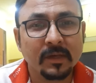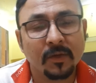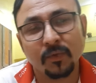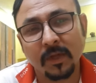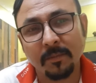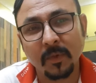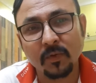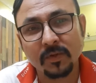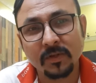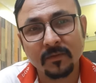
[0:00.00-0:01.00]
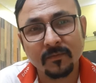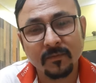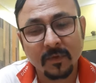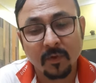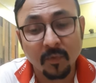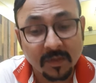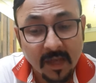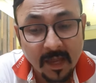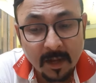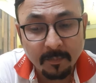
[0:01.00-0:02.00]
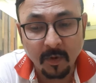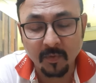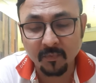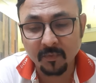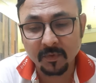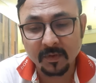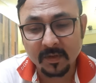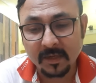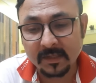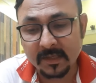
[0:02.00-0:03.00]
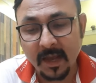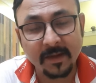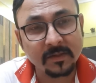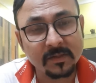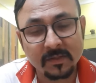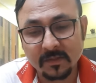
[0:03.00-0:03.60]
youth and beauty with the help of his lines.